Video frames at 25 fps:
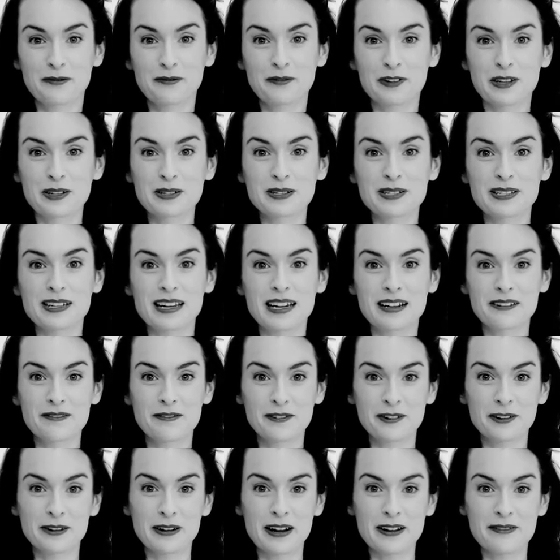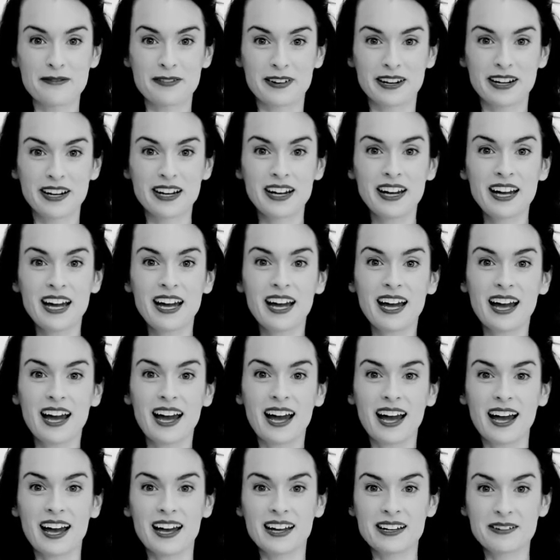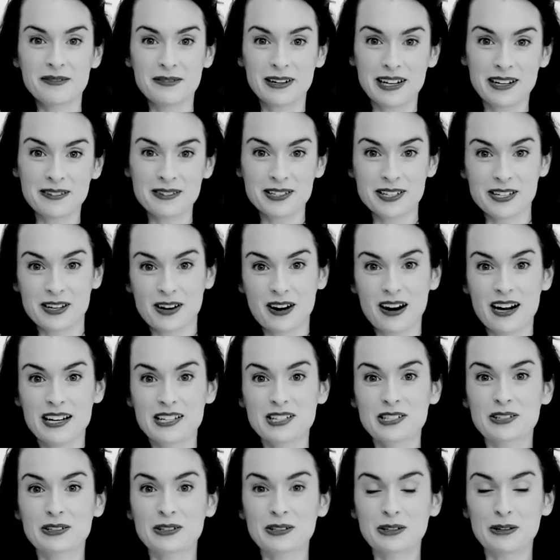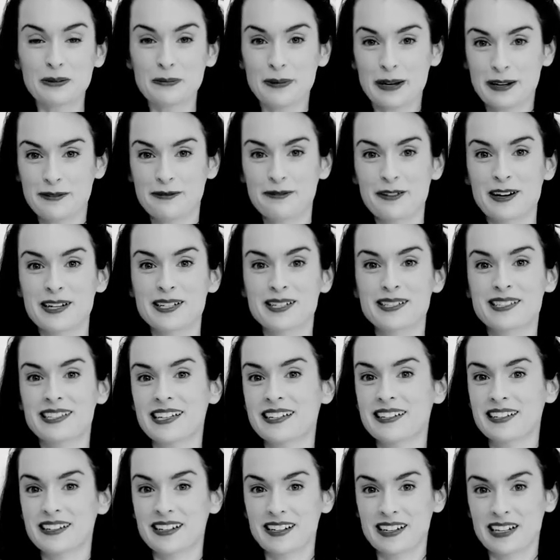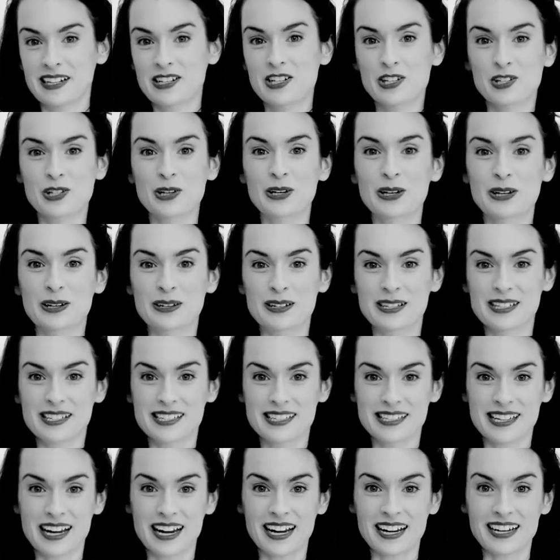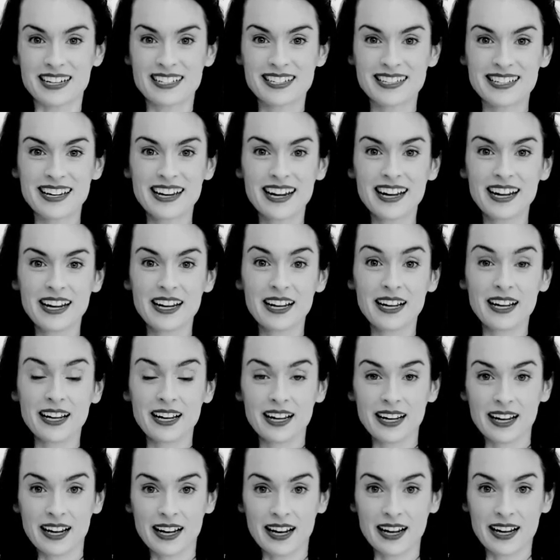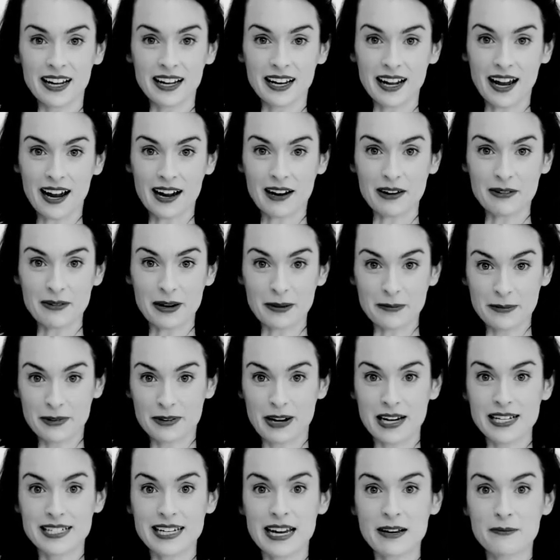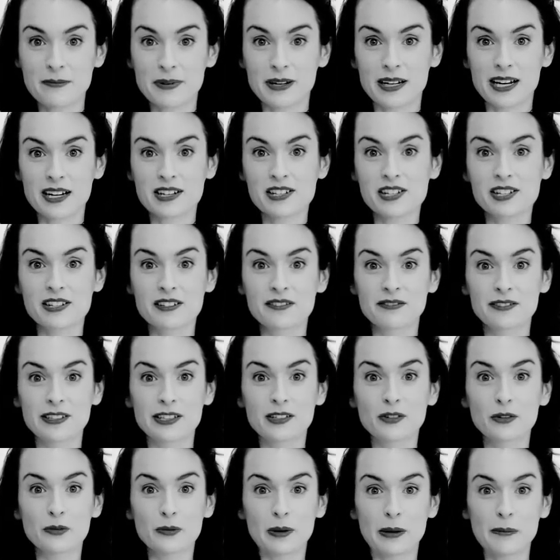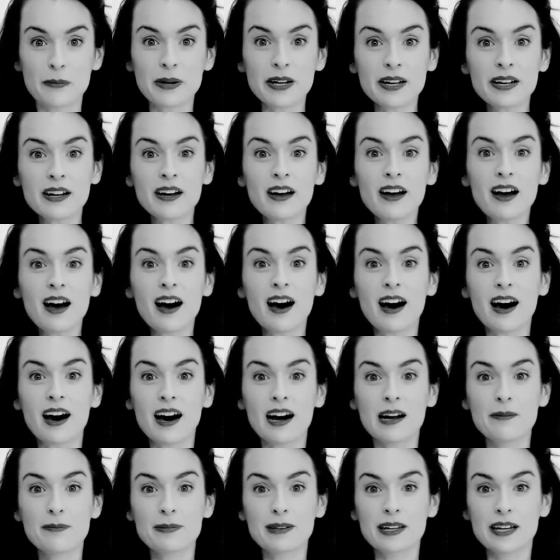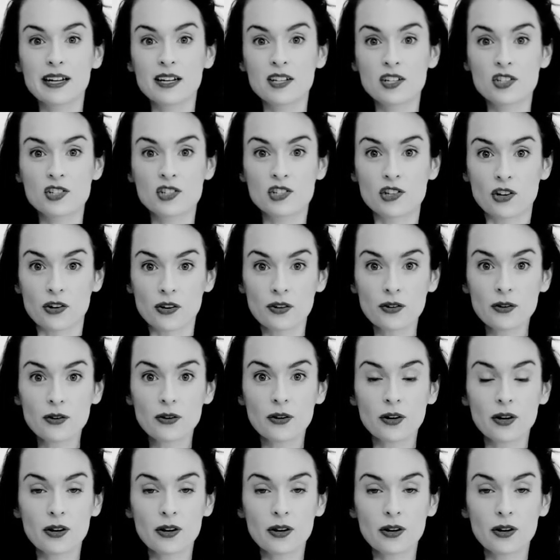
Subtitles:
feels like forever, and when I was at high school, all my friends said that I shone on stage. In our grade 10 production of Little Women, I played Jo,